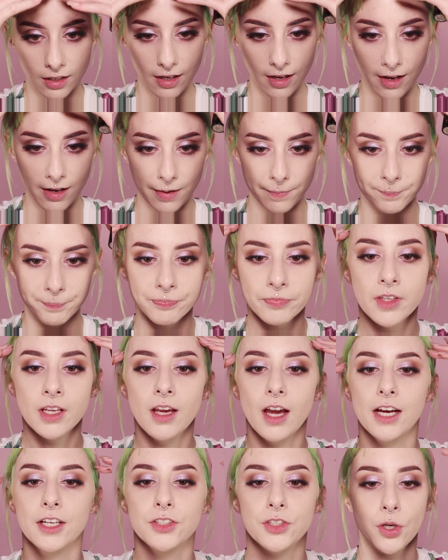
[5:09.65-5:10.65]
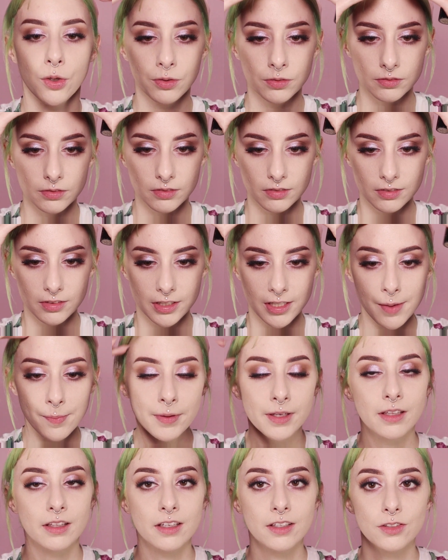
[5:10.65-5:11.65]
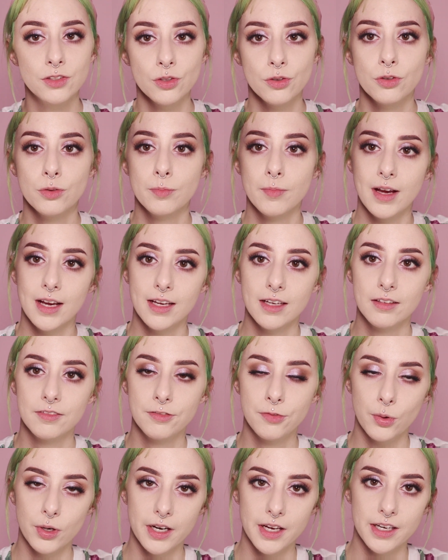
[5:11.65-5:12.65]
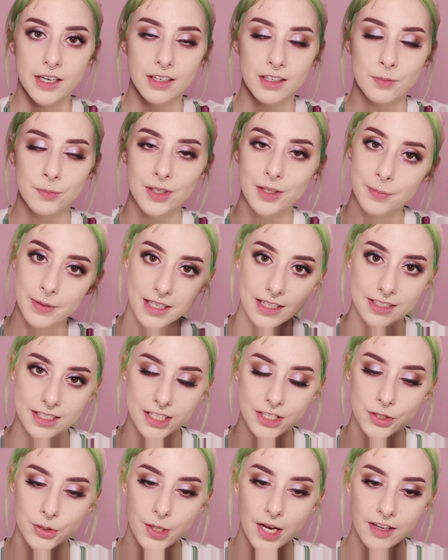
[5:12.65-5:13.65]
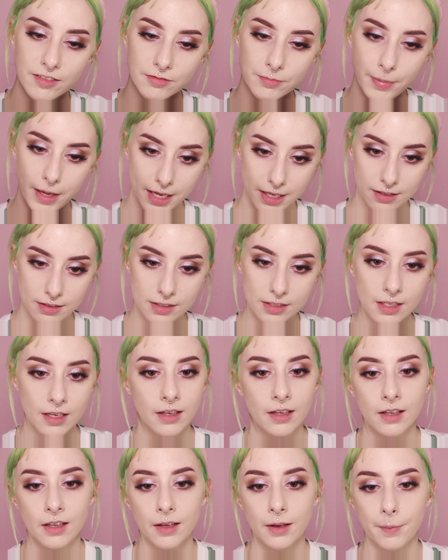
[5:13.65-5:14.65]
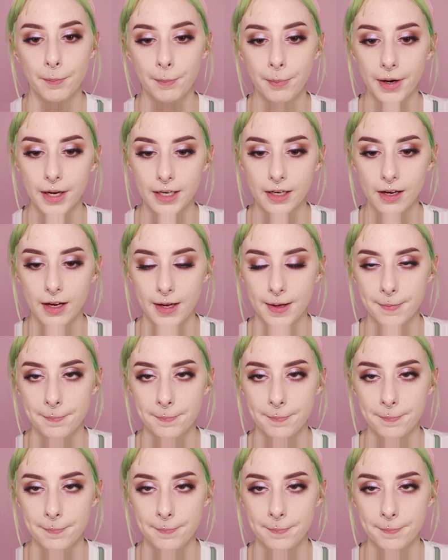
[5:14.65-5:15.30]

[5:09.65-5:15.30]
I don't typically do my forehead anymore because I do have bangs, but